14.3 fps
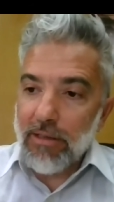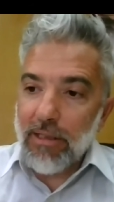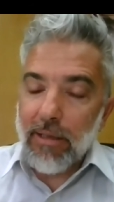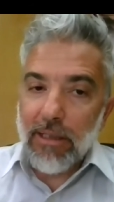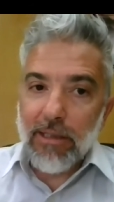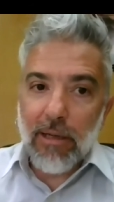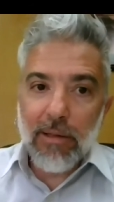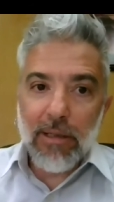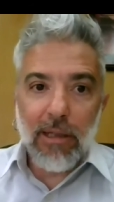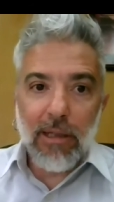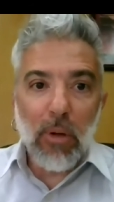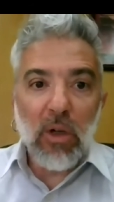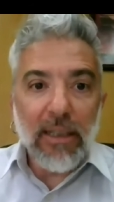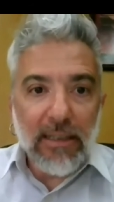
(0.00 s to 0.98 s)
the, the, the
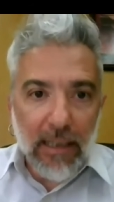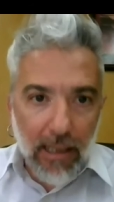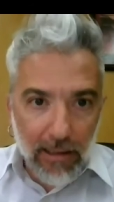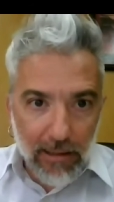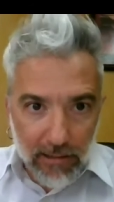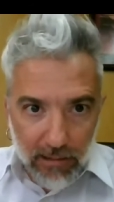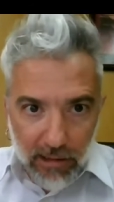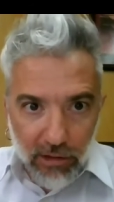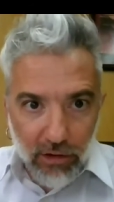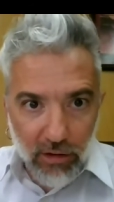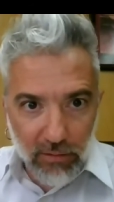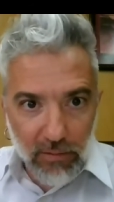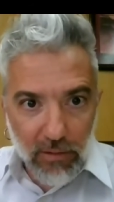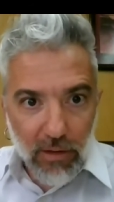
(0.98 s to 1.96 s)
political
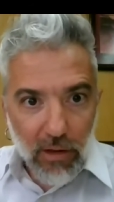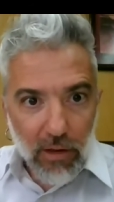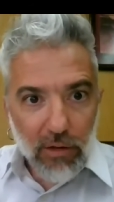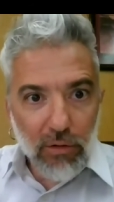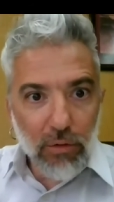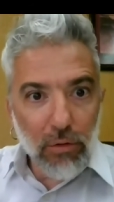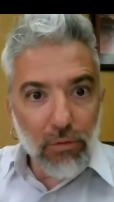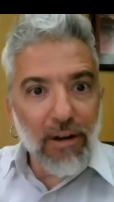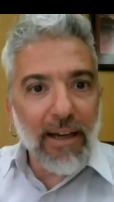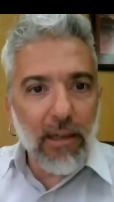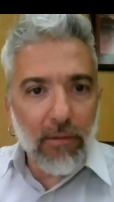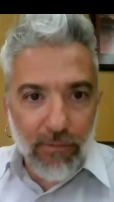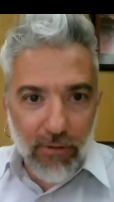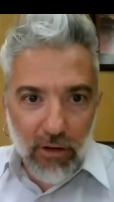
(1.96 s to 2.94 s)
decision to
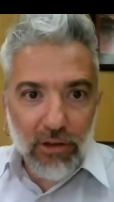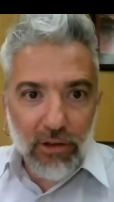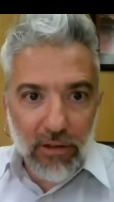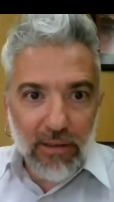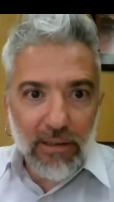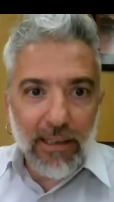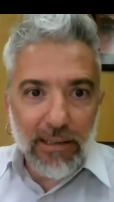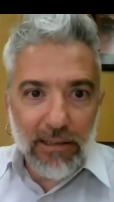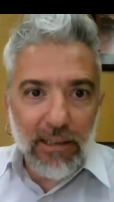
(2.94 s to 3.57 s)
reinforce the